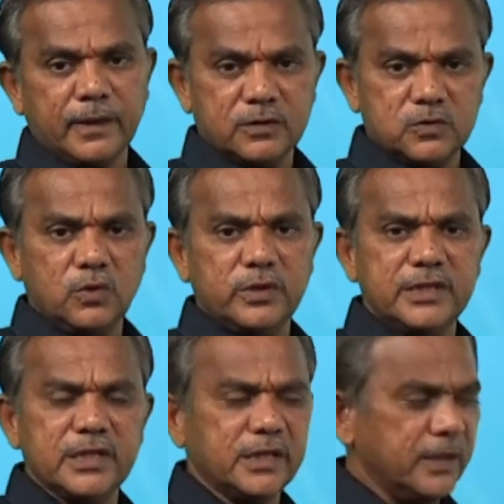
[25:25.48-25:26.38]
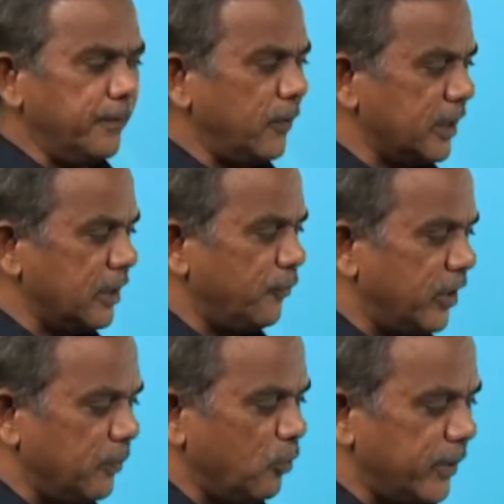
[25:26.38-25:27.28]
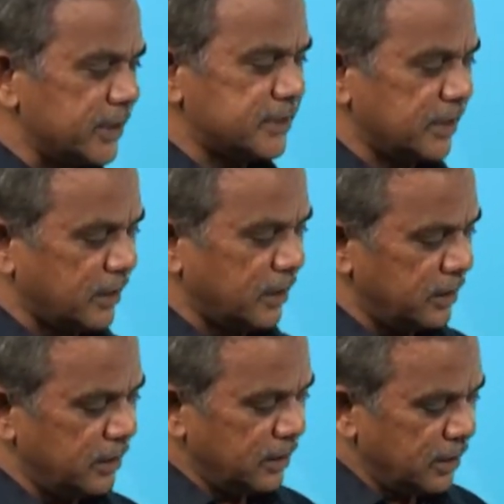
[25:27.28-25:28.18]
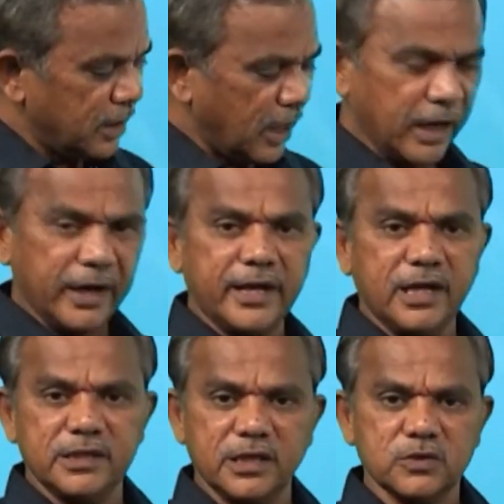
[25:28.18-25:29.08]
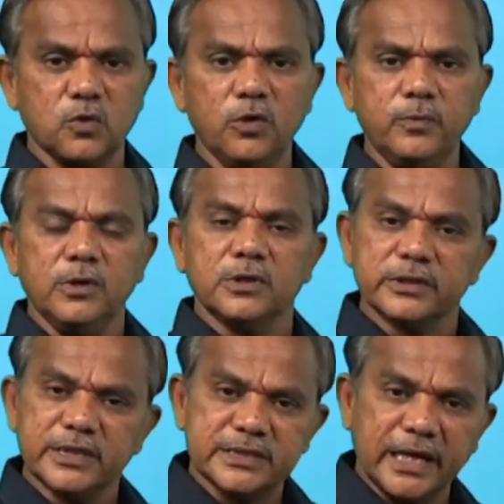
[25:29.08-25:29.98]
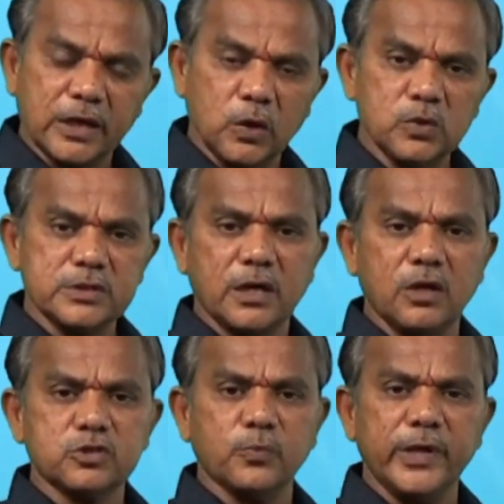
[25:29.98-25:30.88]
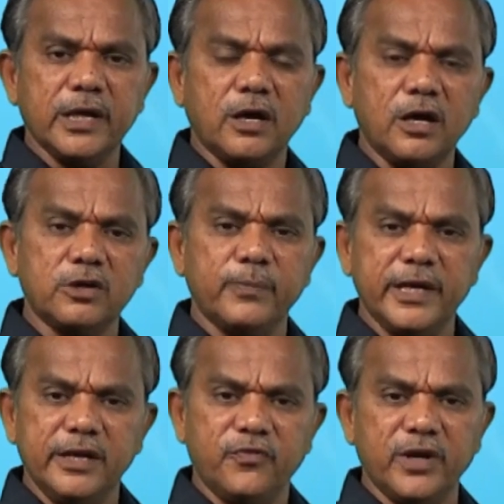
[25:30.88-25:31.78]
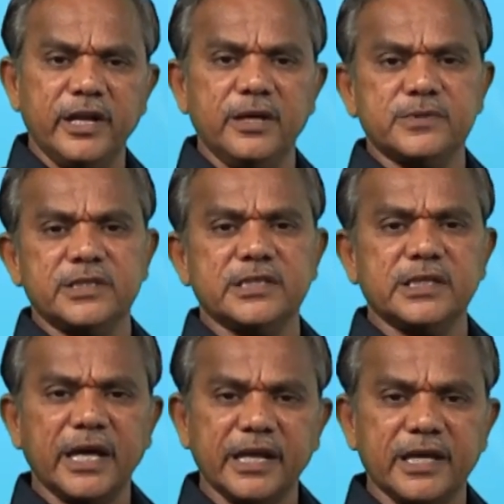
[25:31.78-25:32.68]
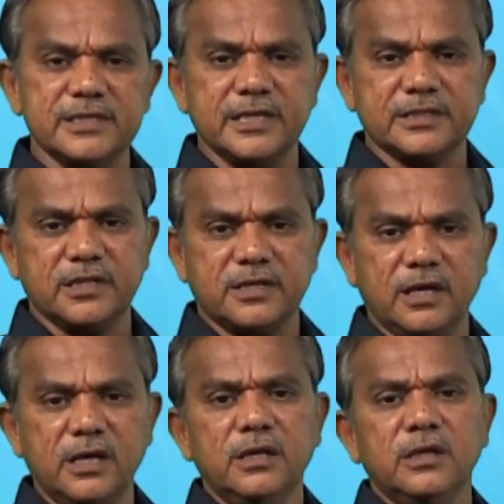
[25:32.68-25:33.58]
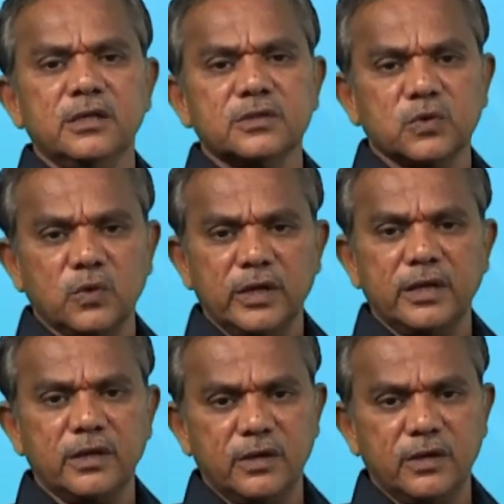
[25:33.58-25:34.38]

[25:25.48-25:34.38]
So these are the important wind movements that are occurring in this globe. These cyclones are also being called by different names such as hurricanes, etc. So, in